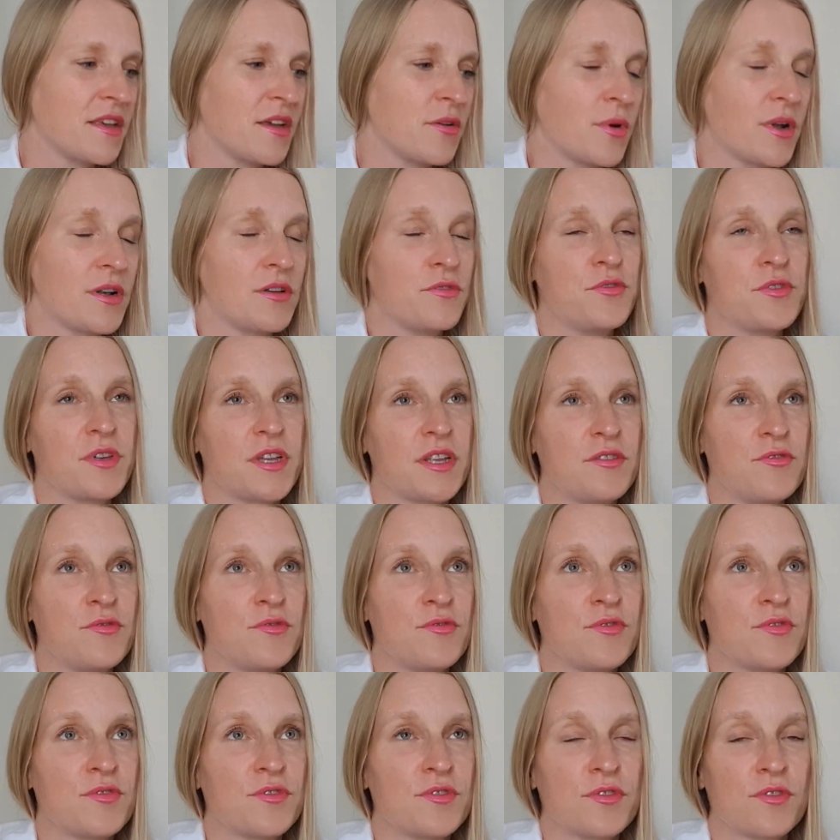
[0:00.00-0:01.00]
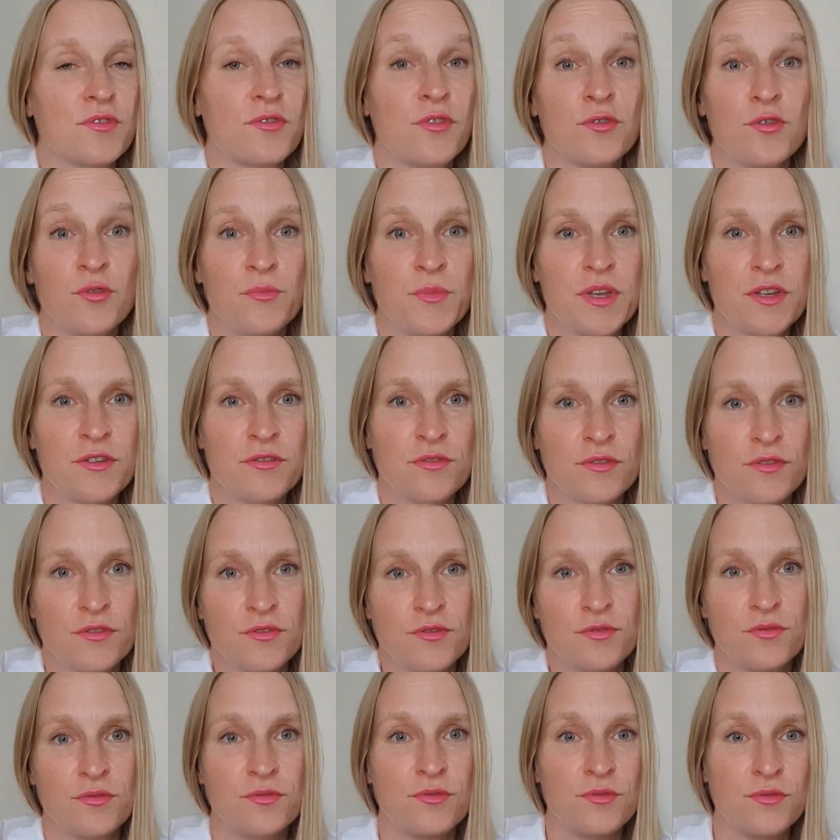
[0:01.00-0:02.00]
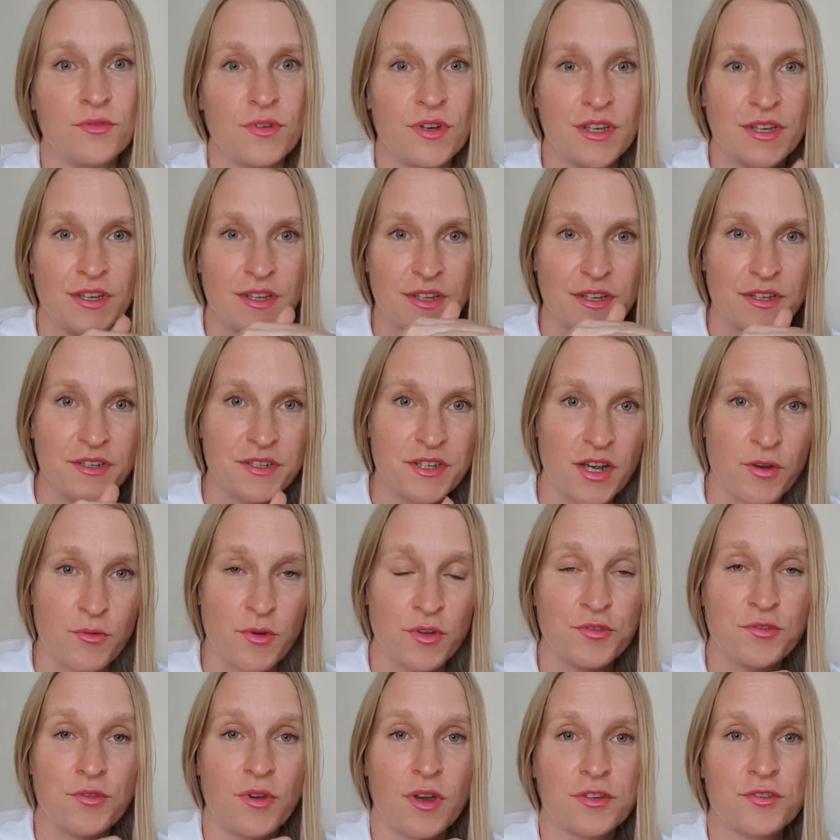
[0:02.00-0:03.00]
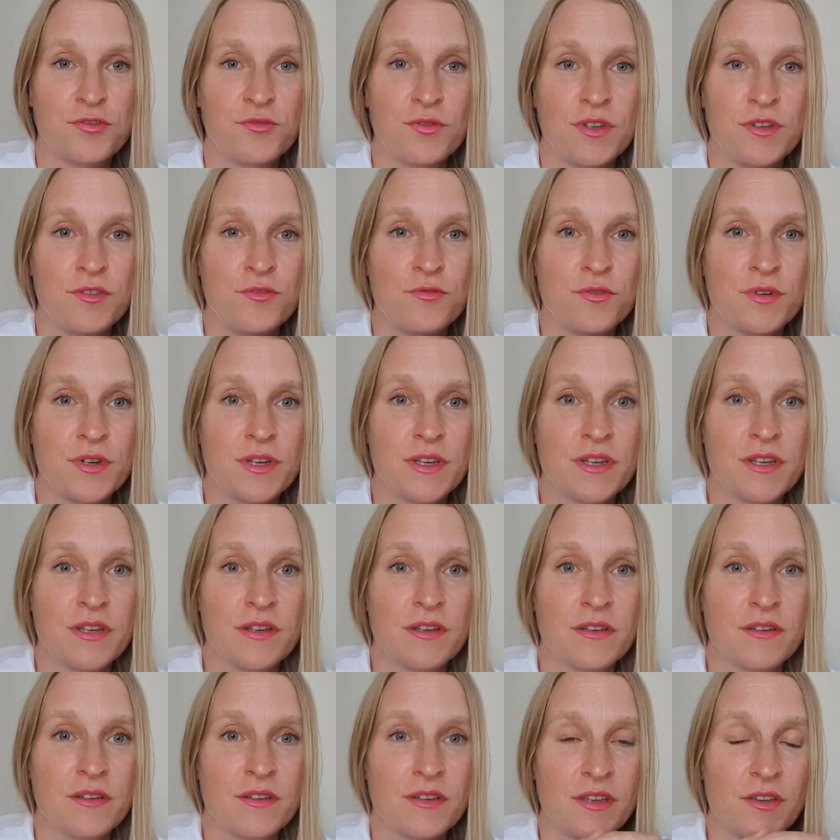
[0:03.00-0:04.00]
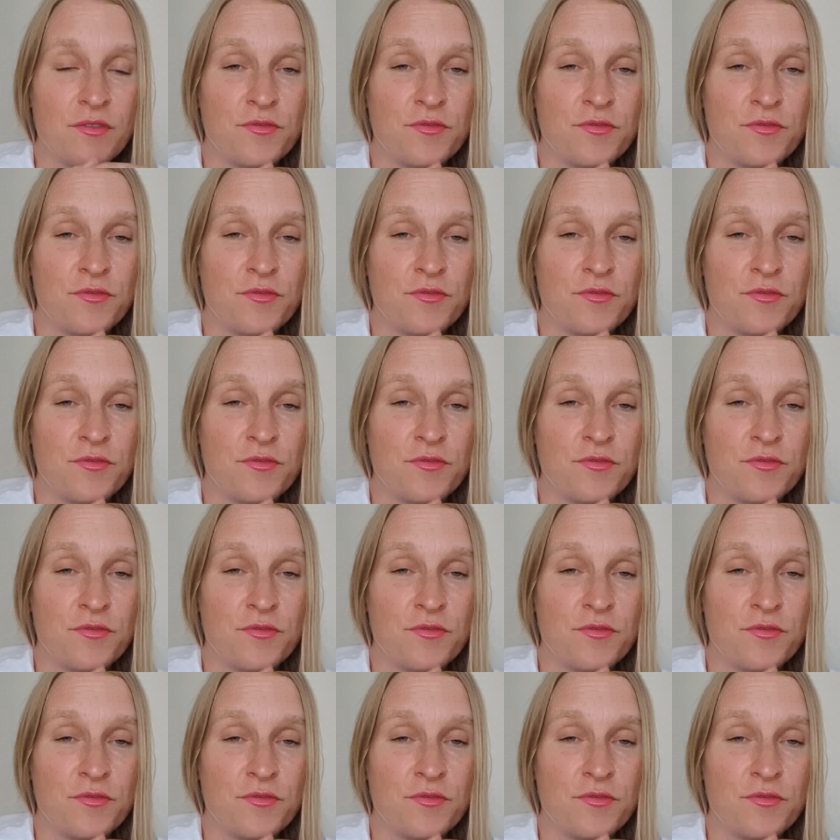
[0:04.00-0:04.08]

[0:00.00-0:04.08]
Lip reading: Well, you can use chronometer to check what you're actually doing,